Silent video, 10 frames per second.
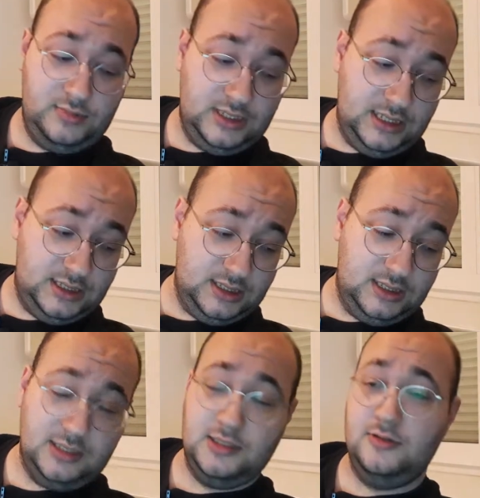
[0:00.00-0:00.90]
Day
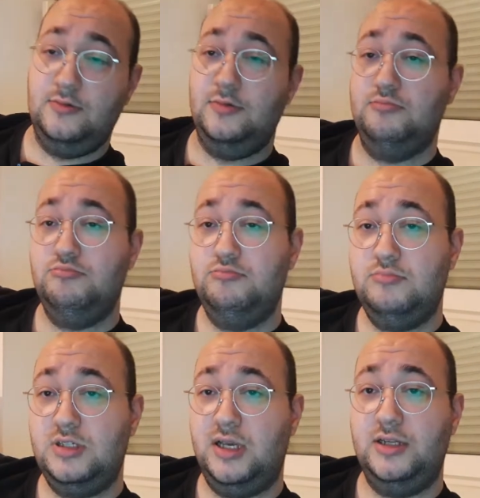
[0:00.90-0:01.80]
62
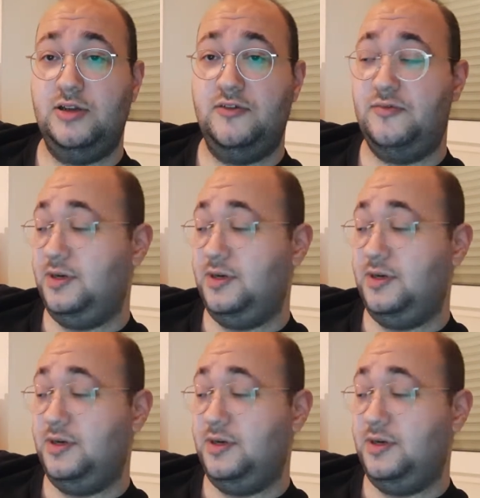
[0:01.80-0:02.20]
signed off